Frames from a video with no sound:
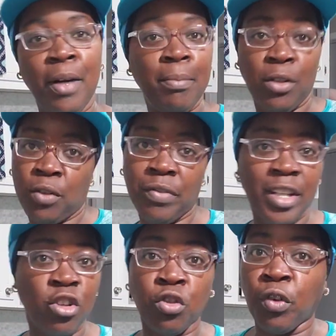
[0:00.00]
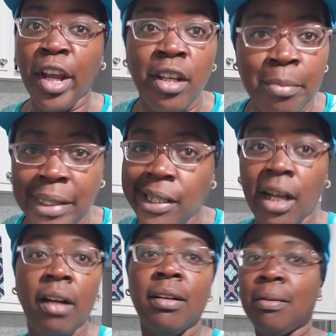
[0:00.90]
uploading videos randomly,
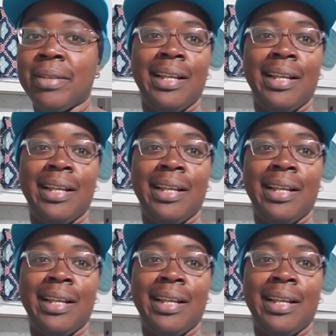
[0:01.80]
y'all.